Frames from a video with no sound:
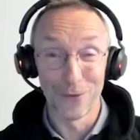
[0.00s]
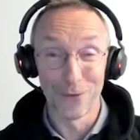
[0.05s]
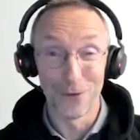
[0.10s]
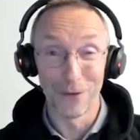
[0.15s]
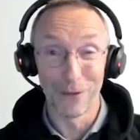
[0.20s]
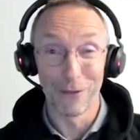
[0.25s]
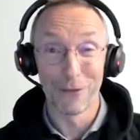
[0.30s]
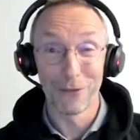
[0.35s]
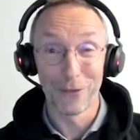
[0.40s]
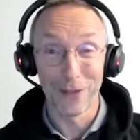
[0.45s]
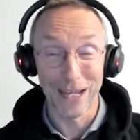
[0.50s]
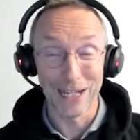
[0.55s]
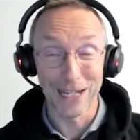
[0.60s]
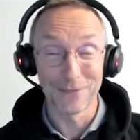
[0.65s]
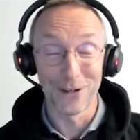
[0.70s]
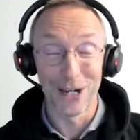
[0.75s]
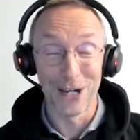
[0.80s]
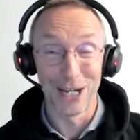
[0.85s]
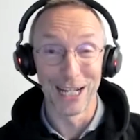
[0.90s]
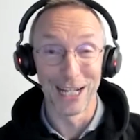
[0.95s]
all, thanks
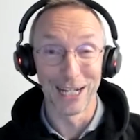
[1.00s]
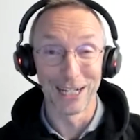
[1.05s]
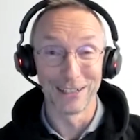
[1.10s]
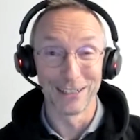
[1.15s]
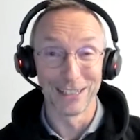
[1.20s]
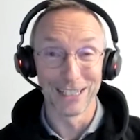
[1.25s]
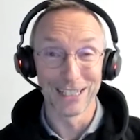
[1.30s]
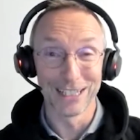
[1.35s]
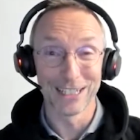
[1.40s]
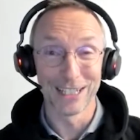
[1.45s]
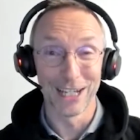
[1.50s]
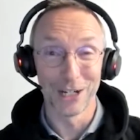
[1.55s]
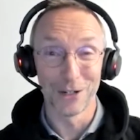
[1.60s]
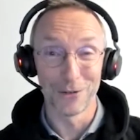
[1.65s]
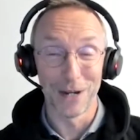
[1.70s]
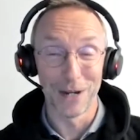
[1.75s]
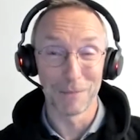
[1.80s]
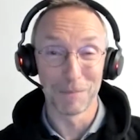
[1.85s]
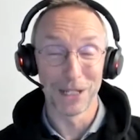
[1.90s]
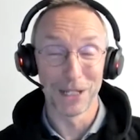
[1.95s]
for highlighting this,
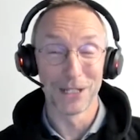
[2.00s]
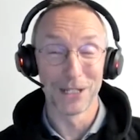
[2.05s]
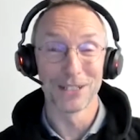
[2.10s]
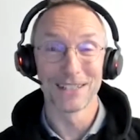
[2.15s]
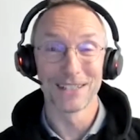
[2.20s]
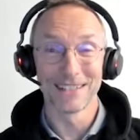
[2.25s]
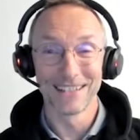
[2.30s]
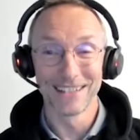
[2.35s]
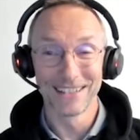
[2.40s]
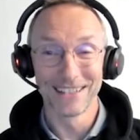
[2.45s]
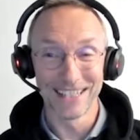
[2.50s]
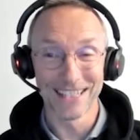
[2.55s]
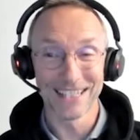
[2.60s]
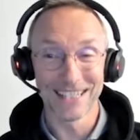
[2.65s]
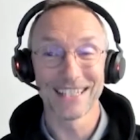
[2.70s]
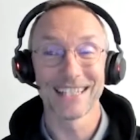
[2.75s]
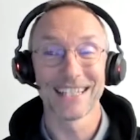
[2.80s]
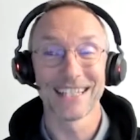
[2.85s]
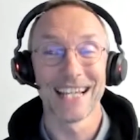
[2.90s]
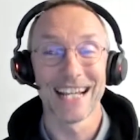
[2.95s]
Greg, because
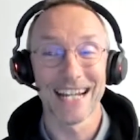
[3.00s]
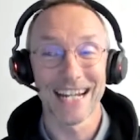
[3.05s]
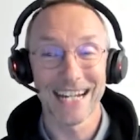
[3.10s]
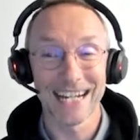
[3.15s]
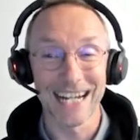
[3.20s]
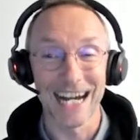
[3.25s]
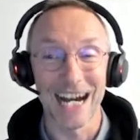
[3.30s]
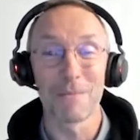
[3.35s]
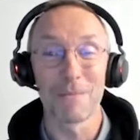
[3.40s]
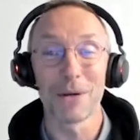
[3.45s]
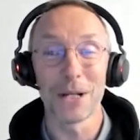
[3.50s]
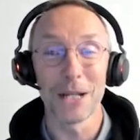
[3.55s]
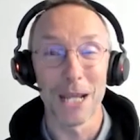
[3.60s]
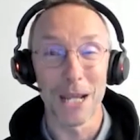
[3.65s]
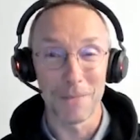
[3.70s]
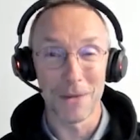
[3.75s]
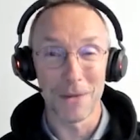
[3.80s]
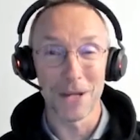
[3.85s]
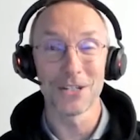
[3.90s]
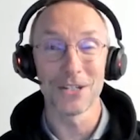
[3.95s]
this carbon
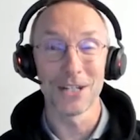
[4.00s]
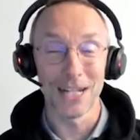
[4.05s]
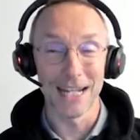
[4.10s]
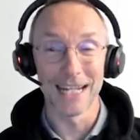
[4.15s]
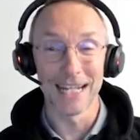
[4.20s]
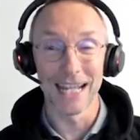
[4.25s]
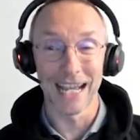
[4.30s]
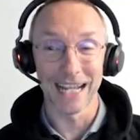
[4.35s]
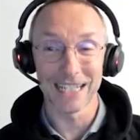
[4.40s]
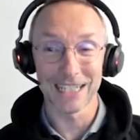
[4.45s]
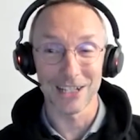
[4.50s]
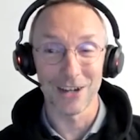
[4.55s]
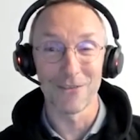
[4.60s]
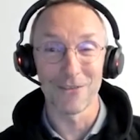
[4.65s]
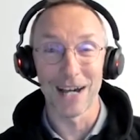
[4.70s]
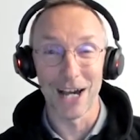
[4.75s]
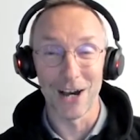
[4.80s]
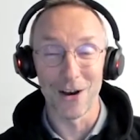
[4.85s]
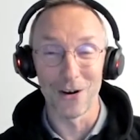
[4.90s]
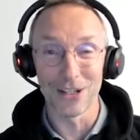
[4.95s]
emission index
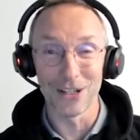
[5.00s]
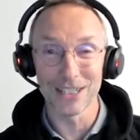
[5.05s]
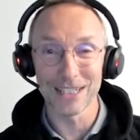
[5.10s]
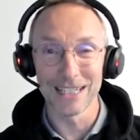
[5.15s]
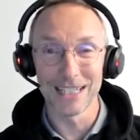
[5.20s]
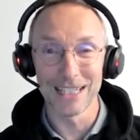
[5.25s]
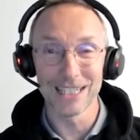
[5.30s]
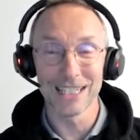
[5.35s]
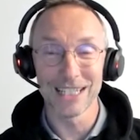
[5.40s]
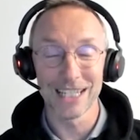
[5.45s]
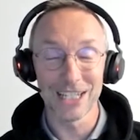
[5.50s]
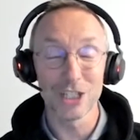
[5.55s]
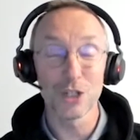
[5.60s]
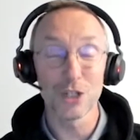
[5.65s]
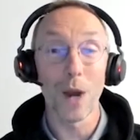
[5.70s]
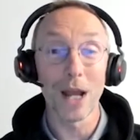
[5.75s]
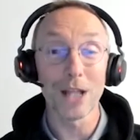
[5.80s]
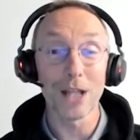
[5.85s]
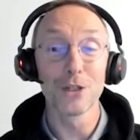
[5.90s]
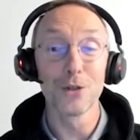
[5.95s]
of ours is
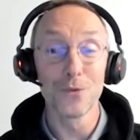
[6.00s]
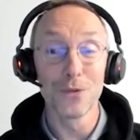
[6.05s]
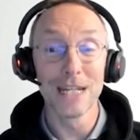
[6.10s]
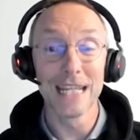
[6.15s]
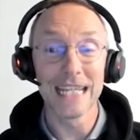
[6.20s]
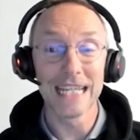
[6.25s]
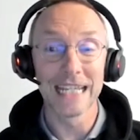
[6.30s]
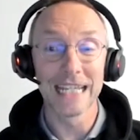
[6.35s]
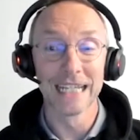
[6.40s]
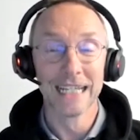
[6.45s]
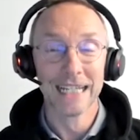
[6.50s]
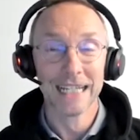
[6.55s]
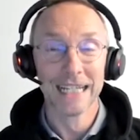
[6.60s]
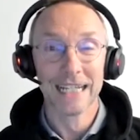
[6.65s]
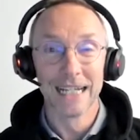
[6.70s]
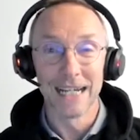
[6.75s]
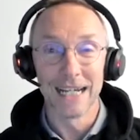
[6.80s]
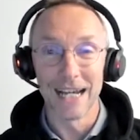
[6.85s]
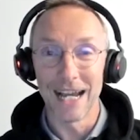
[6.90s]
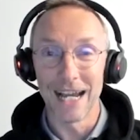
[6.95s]
quite unique.
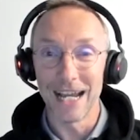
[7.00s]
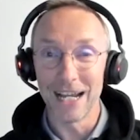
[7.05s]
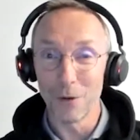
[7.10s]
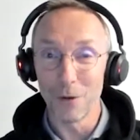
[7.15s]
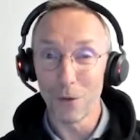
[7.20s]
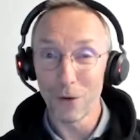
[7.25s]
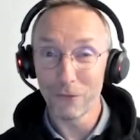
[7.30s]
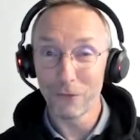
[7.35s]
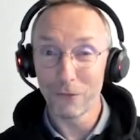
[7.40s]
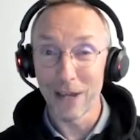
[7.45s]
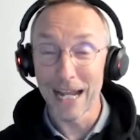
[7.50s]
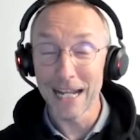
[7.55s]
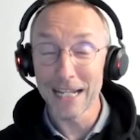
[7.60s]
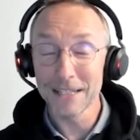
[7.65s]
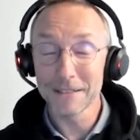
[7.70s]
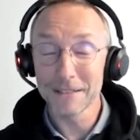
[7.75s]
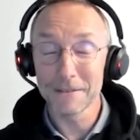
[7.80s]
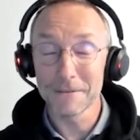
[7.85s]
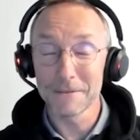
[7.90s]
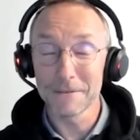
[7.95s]
In all
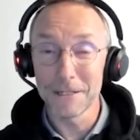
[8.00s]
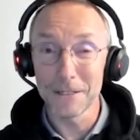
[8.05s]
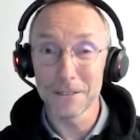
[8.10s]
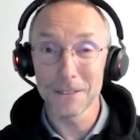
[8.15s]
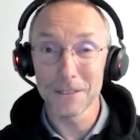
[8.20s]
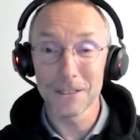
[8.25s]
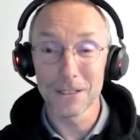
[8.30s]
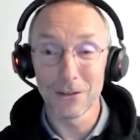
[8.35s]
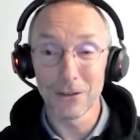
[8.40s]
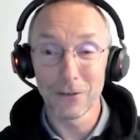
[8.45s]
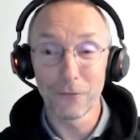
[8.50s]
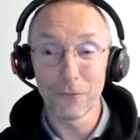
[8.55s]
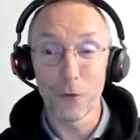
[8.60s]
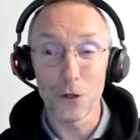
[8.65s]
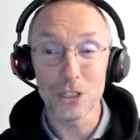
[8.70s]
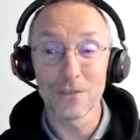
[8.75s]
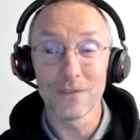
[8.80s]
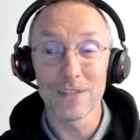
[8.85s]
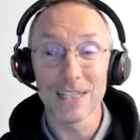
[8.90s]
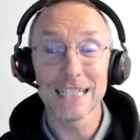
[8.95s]
fairness, it's the
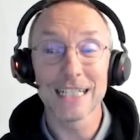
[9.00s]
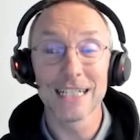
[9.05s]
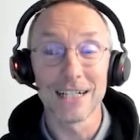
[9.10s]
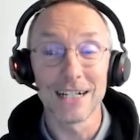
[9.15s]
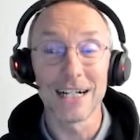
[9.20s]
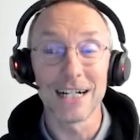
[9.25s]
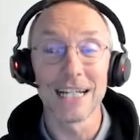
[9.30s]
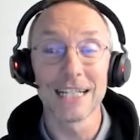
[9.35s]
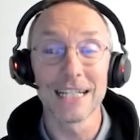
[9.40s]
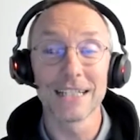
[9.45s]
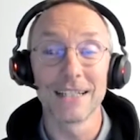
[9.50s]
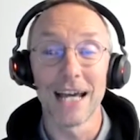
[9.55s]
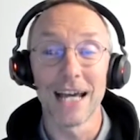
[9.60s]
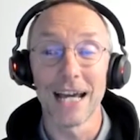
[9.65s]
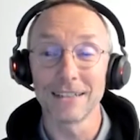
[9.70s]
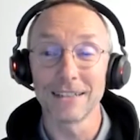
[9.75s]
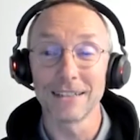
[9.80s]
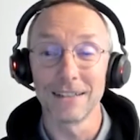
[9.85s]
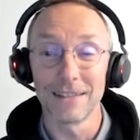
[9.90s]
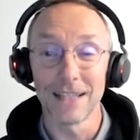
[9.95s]
first of its kind
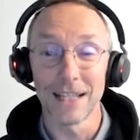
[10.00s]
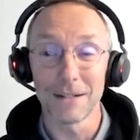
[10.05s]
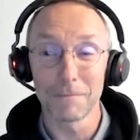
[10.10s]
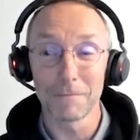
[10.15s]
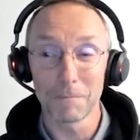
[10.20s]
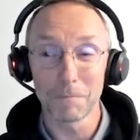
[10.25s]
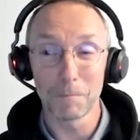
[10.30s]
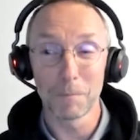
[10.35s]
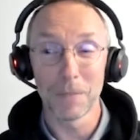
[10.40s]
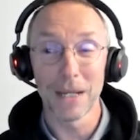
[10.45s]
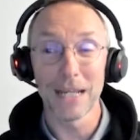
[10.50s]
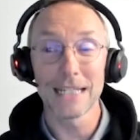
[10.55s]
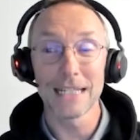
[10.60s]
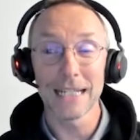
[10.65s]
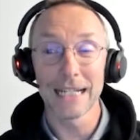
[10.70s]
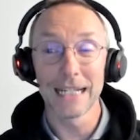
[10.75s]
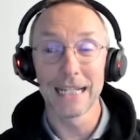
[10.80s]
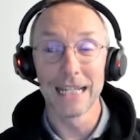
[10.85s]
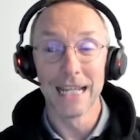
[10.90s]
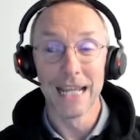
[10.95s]
that
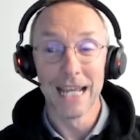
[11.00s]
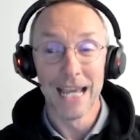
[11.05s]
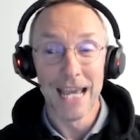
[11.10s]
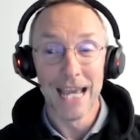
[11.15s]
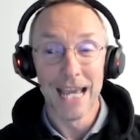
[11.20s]
basically